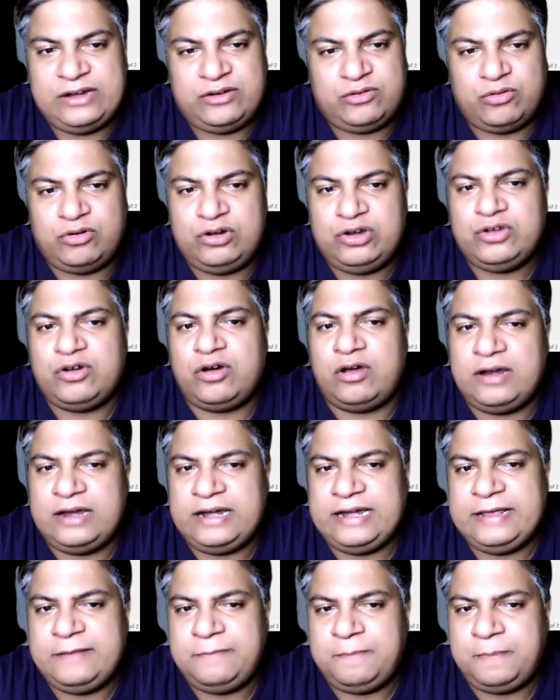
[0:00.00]
I told you
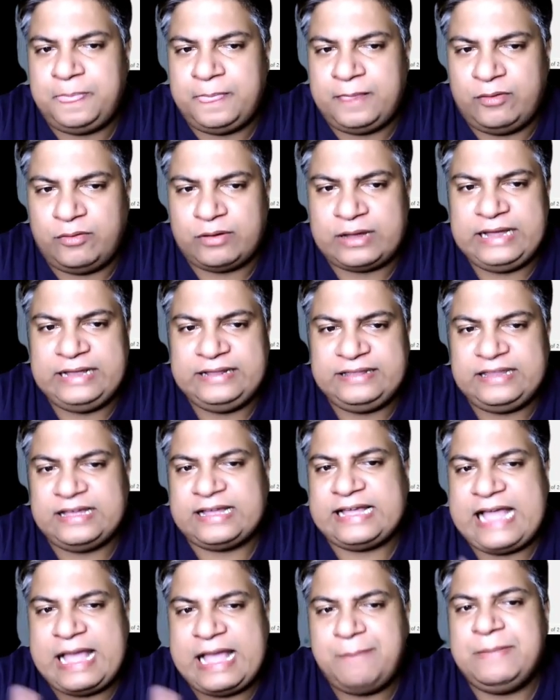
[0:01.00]
already. Okay,
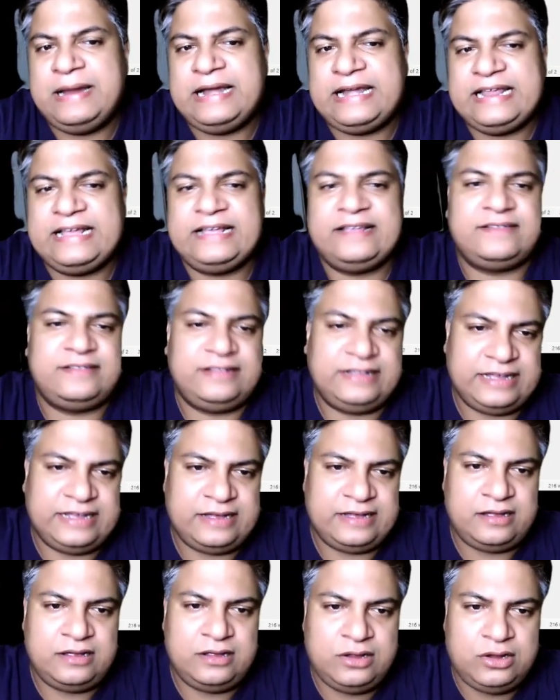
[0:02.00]
the CAM meeting is
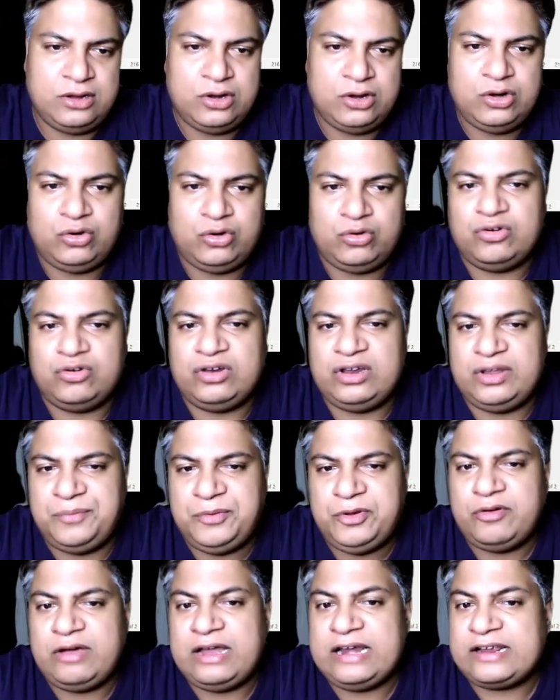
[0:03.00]
there to
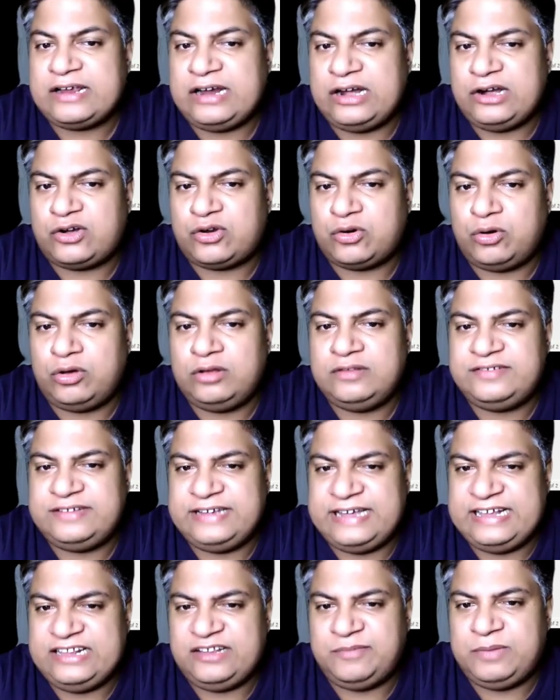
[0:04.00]
review and control
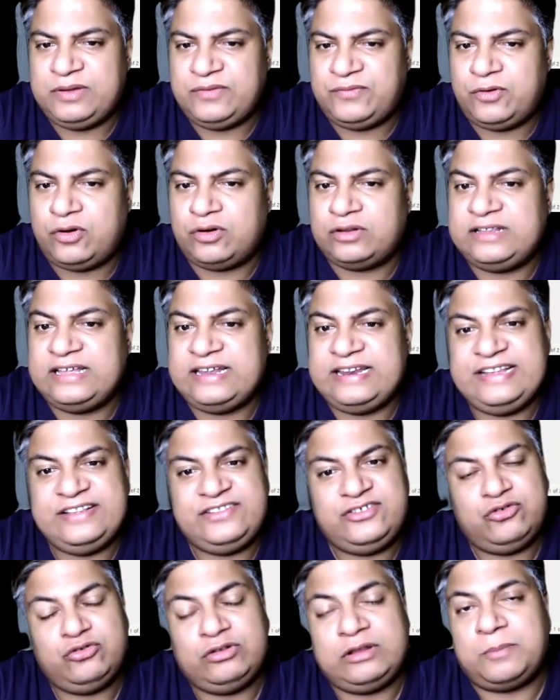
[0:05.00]
change before they
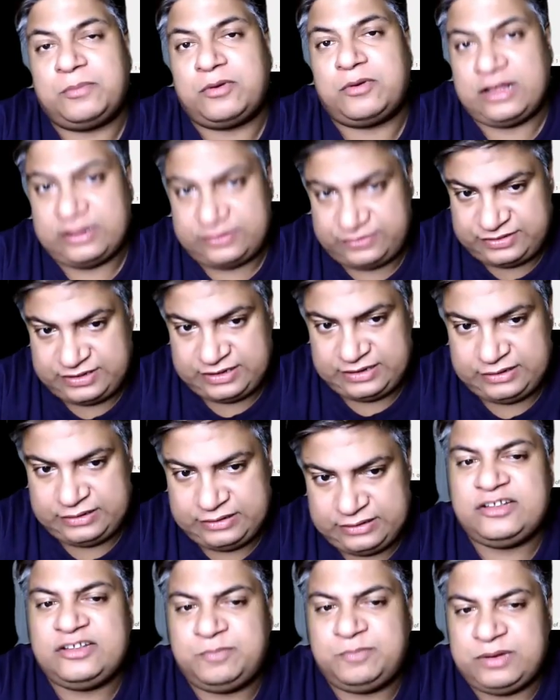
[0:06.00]
reach to the production.
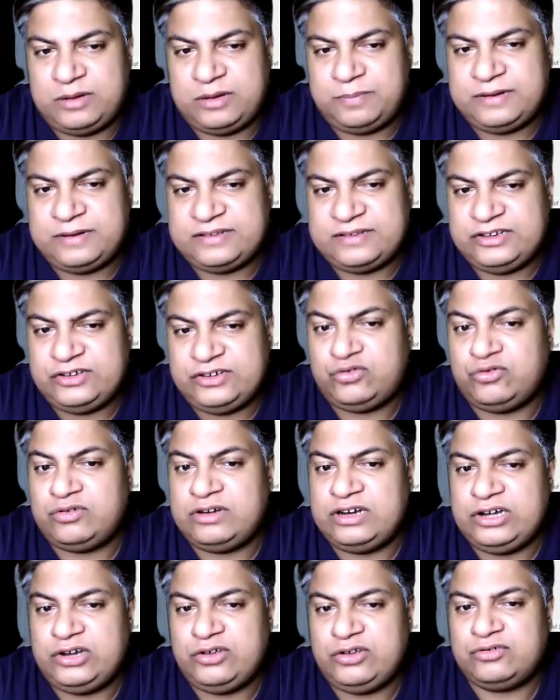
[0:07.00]
Its purpose is to
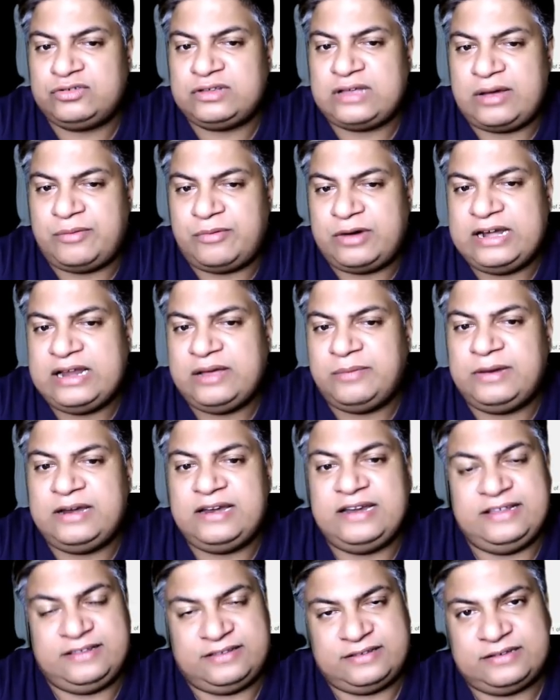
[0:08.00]
reduce
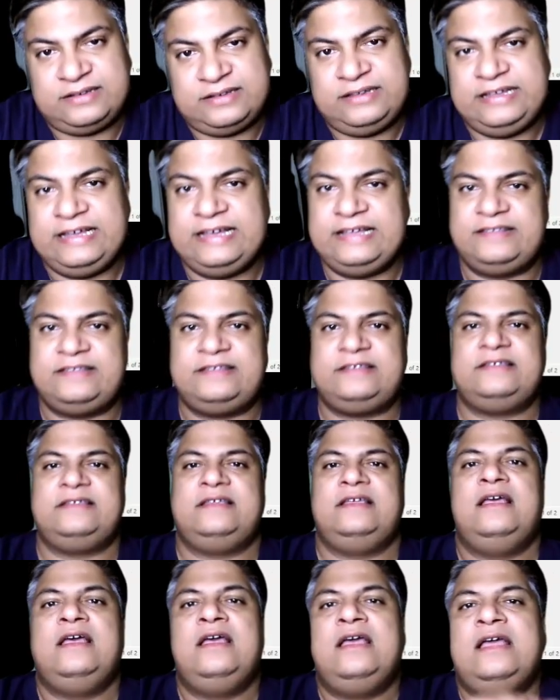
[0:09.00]
avoidable risk. Yes,